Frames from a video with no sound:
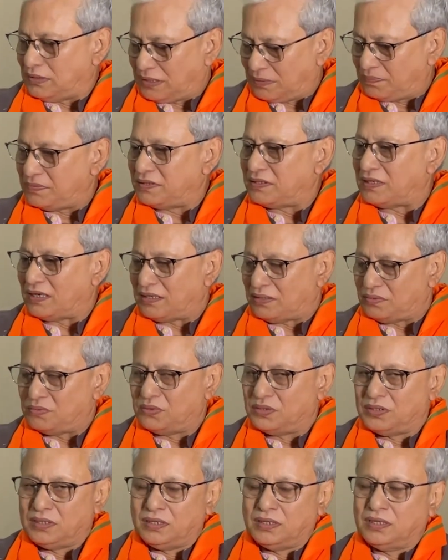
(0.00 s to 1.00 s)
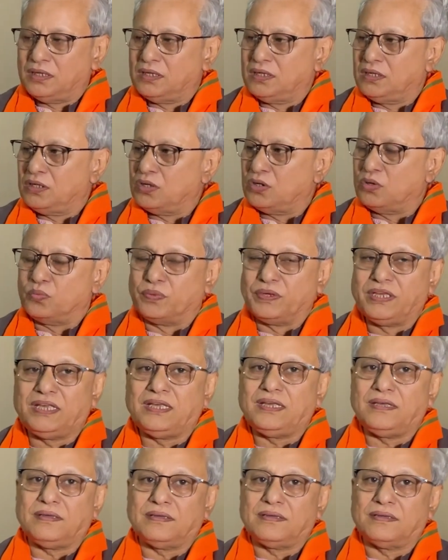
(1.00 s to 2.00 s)
Let me tell you.
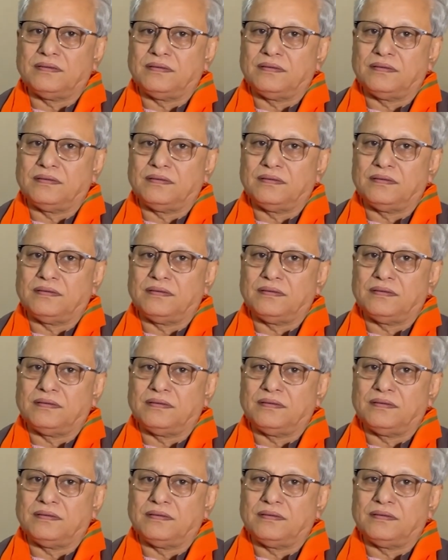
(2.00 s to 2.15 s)
We